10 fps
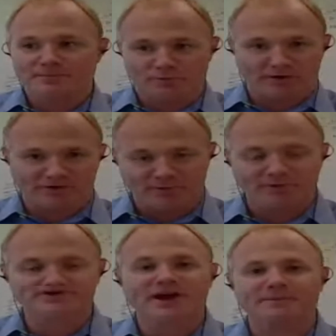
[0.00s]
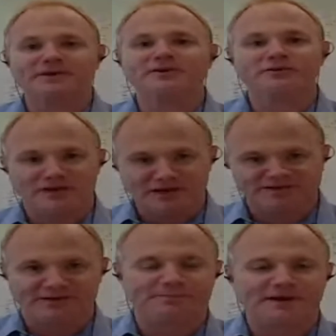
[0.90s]
but where someone's coming to you and
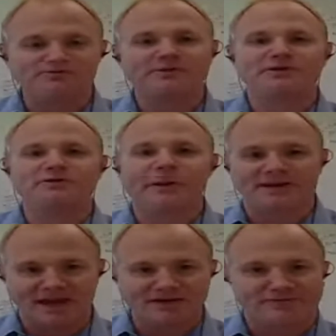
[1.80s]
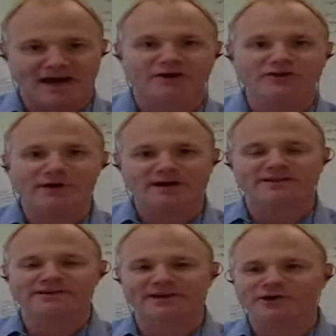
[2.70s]
needs to speak with you to gain value out of
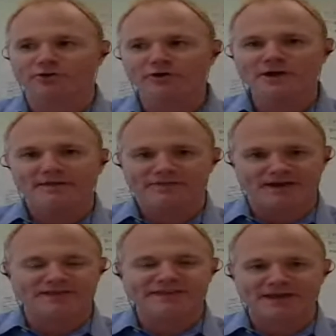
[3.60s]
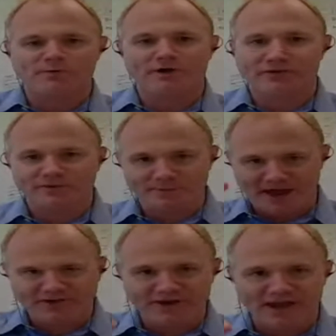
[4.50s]
the cycle, then I think they want you to be
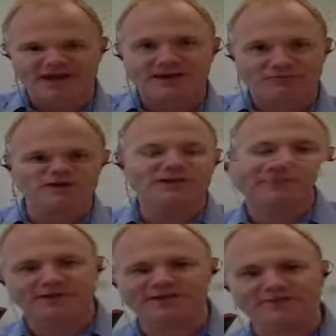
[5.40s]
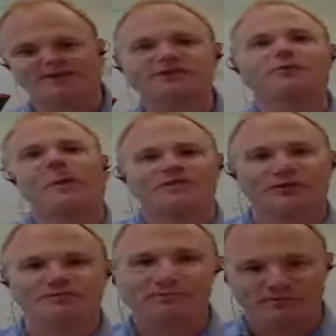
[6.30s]
educated and really specific to what
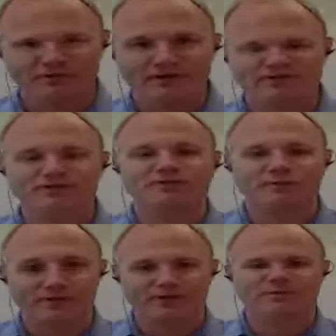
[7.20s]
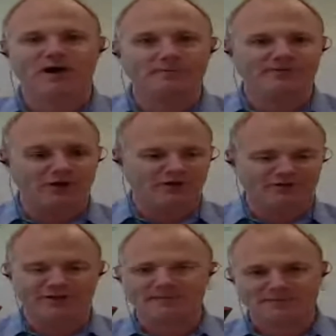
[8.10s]
their, their issues and what their problems are. And
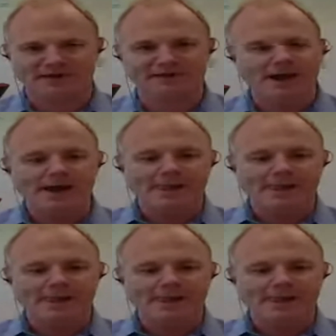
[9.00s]
so that means